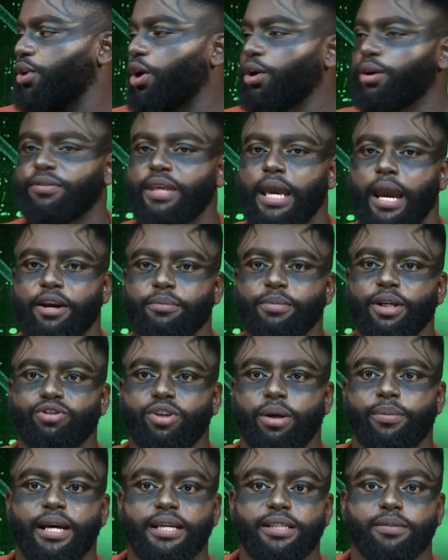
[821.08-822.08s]
all of the Iron Man
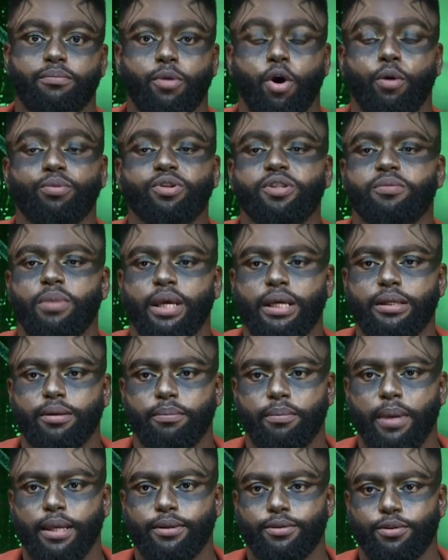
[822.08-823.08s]
drama has almost made
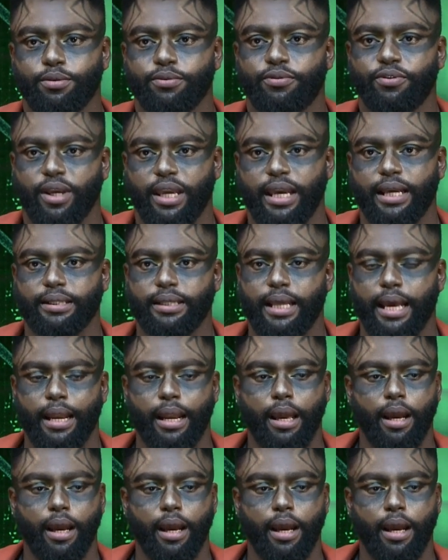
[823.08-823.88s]
made you forget that.